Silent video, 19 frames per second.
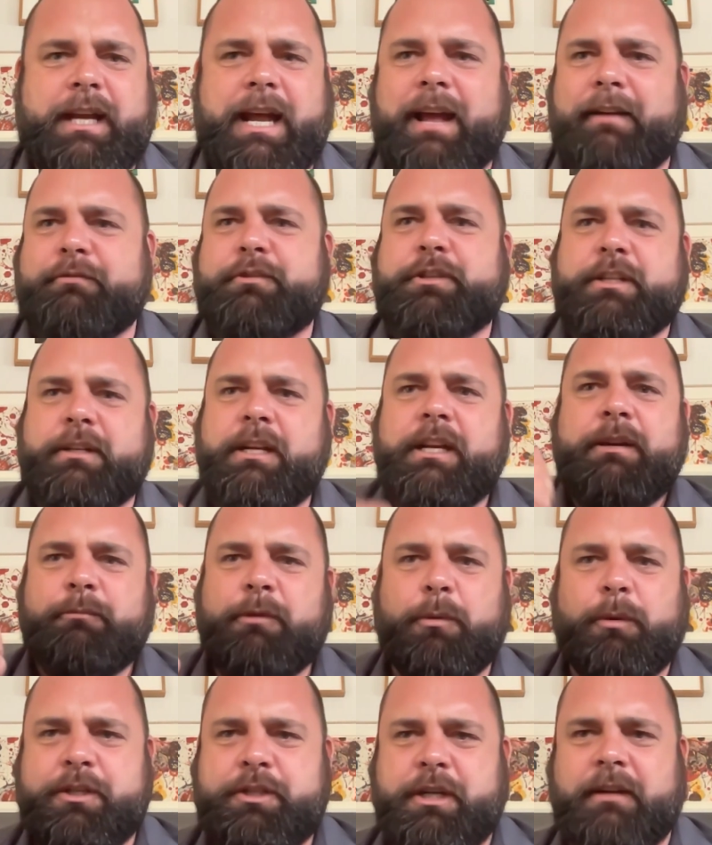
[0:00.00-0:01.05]
have we
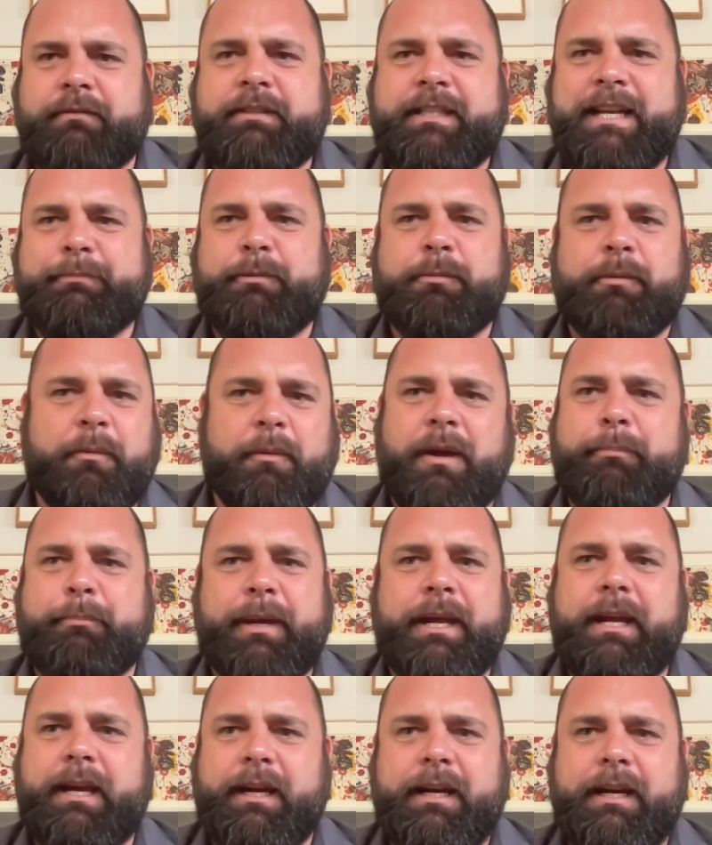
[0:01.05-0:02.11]
want shelf stable and we want
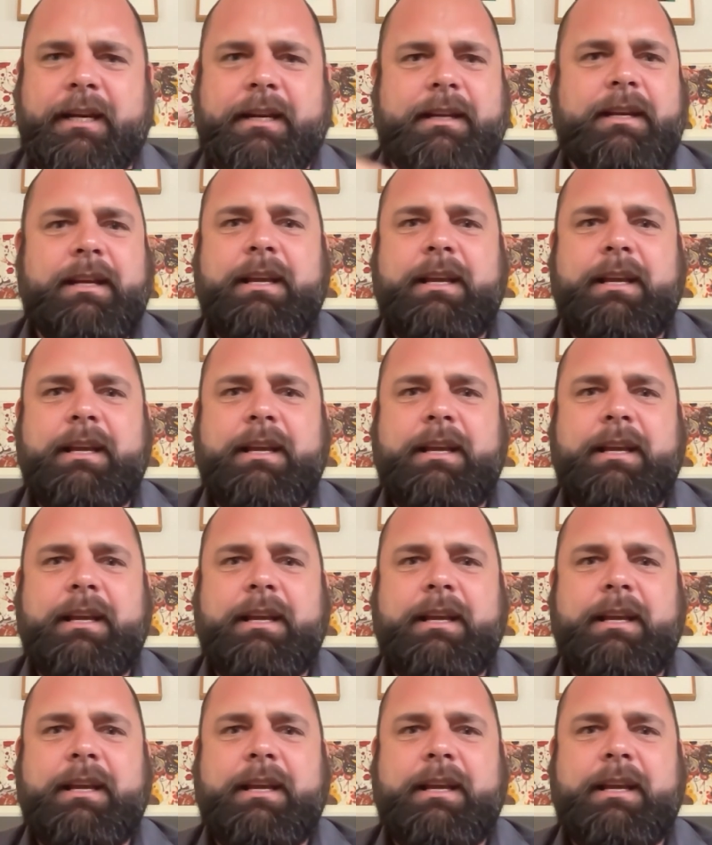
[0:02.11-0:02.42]
big,